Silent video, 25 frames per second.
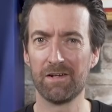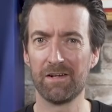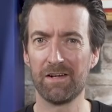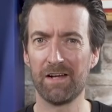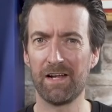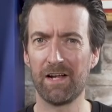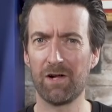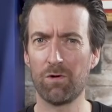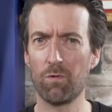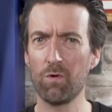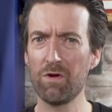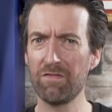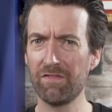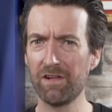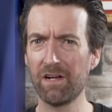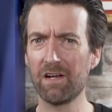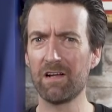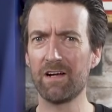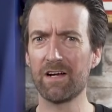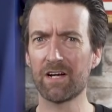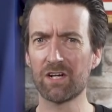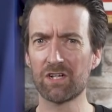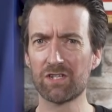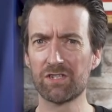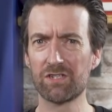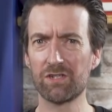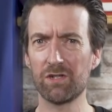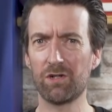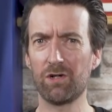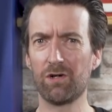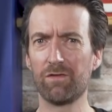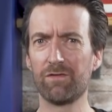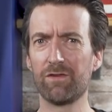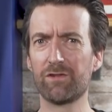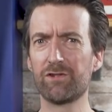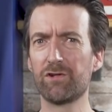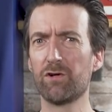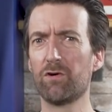Now, with the likes
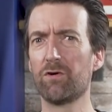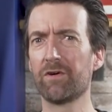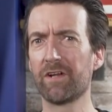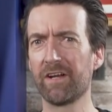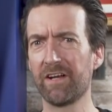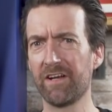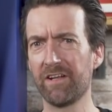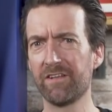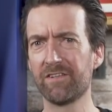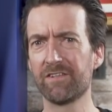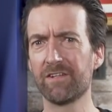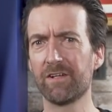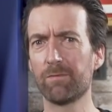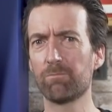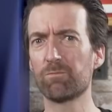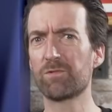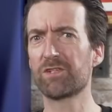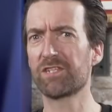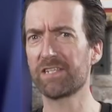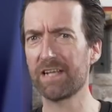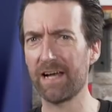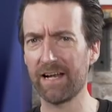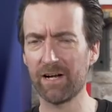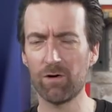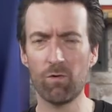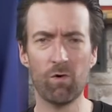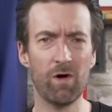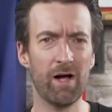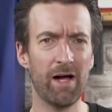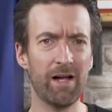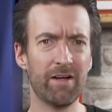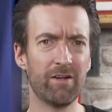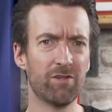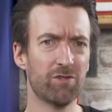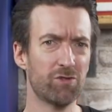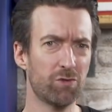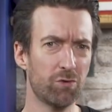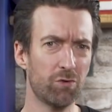of the Tour Down Under, San
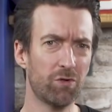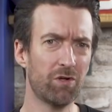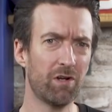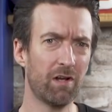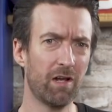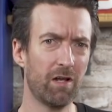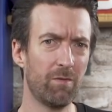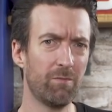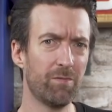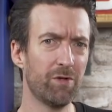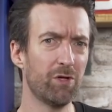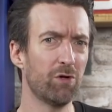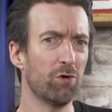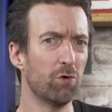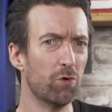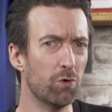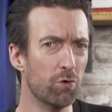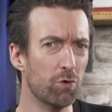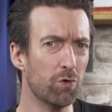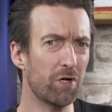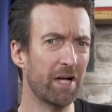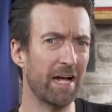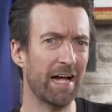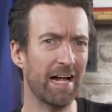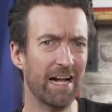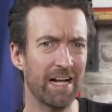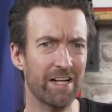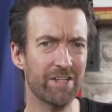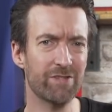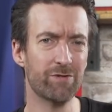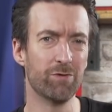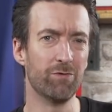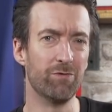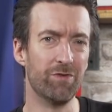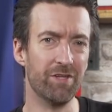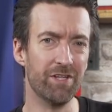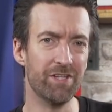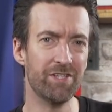Juan and Tour Colombia all
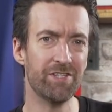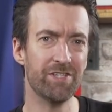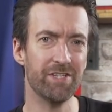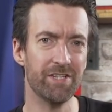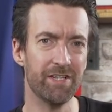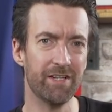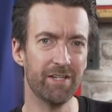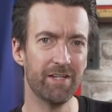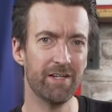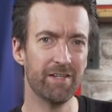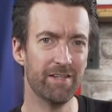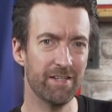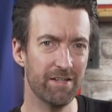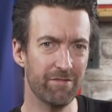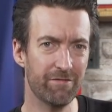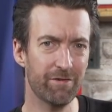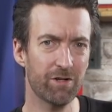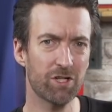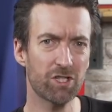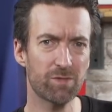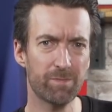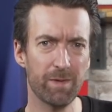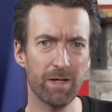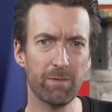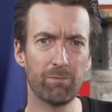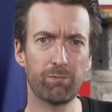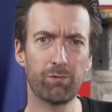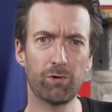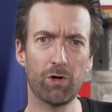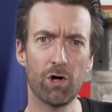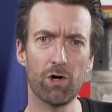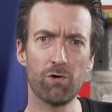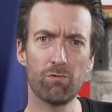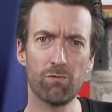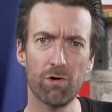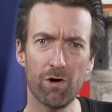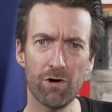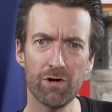cancelled this year, the first big
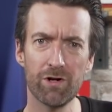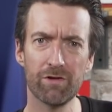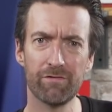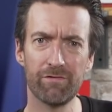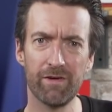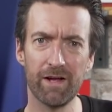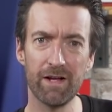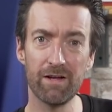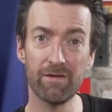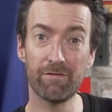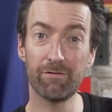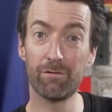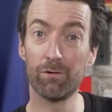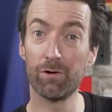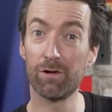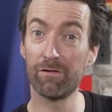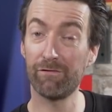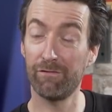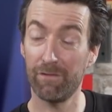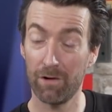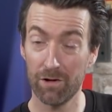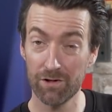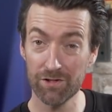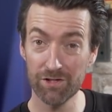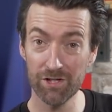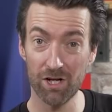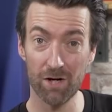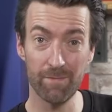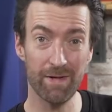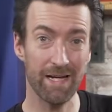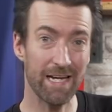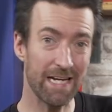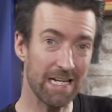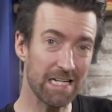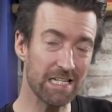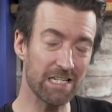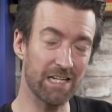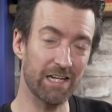pro road event for the first time
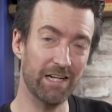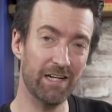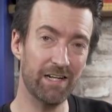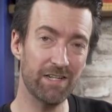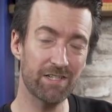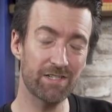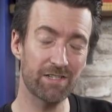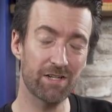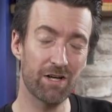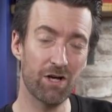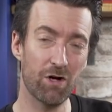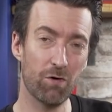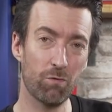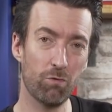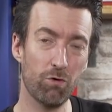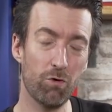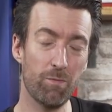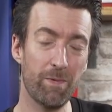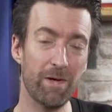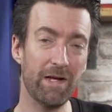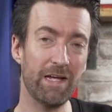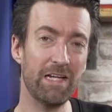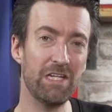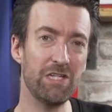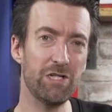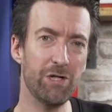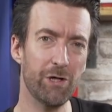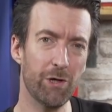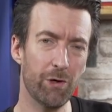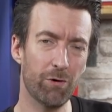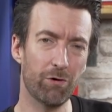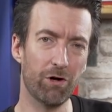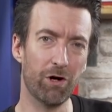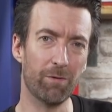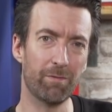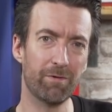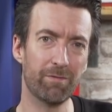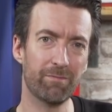in years will be in
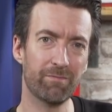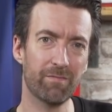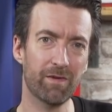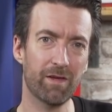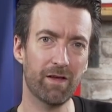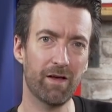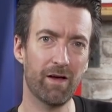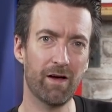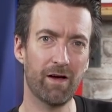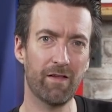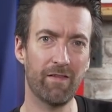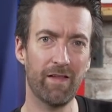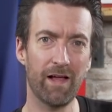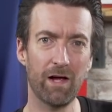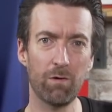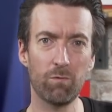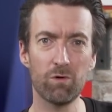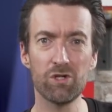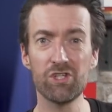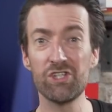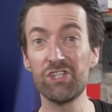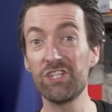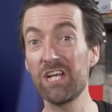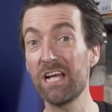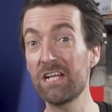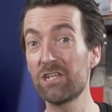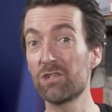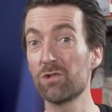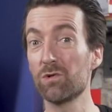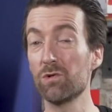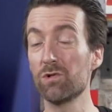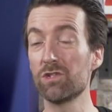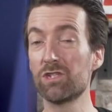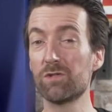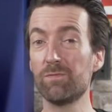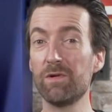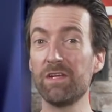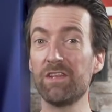Europe. That was
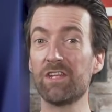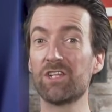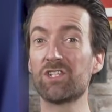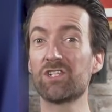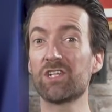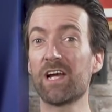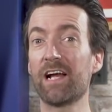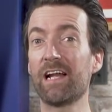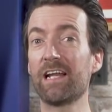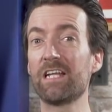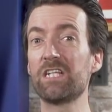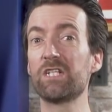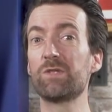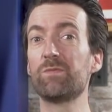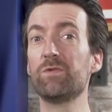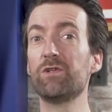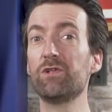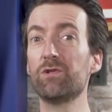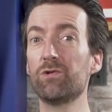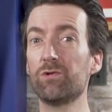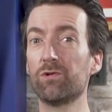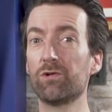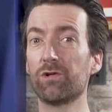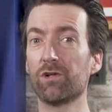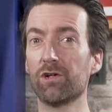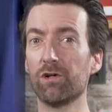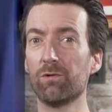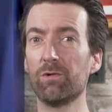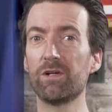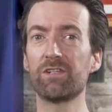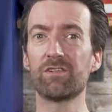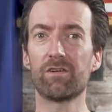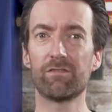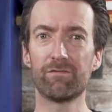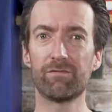scheduled to be the Challenge Mallorca, which